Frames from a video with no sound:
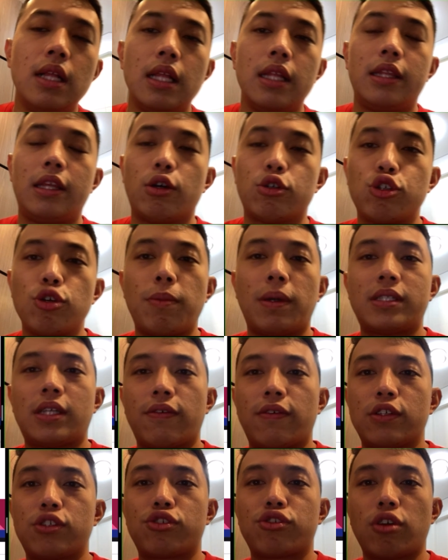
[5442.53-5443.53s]
They also must
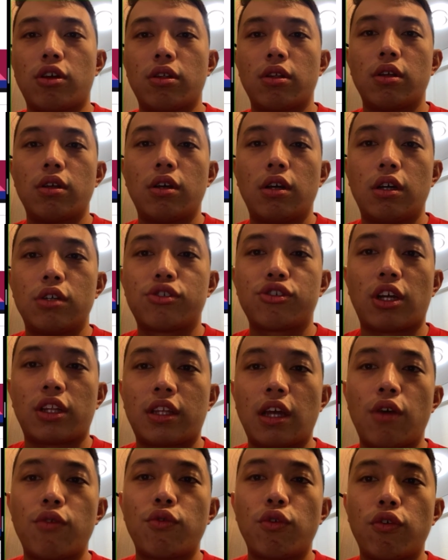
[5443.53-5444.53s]
have a
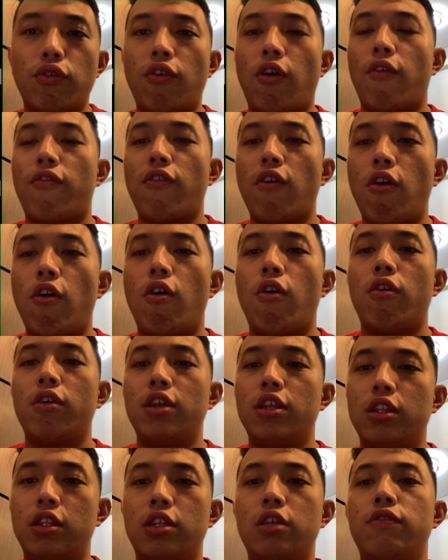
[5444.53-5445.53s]
strata roll of all
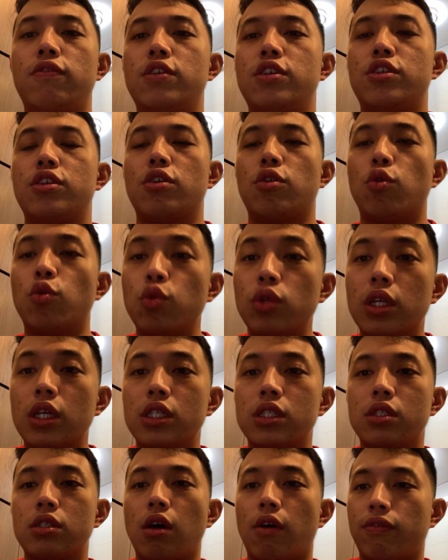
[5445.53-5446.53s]
individual
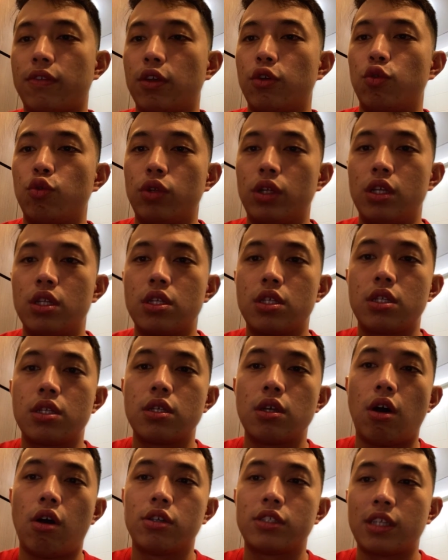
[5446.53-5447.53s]
owners of the units
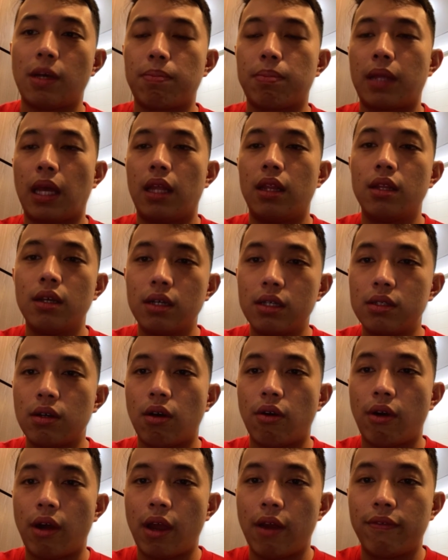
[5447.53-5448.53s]
or subtenant
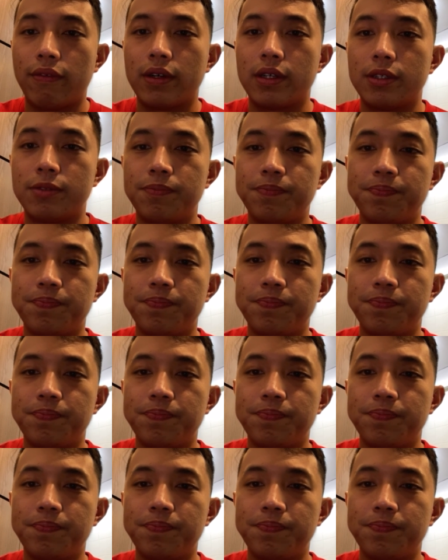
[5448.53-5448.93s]
or whatever.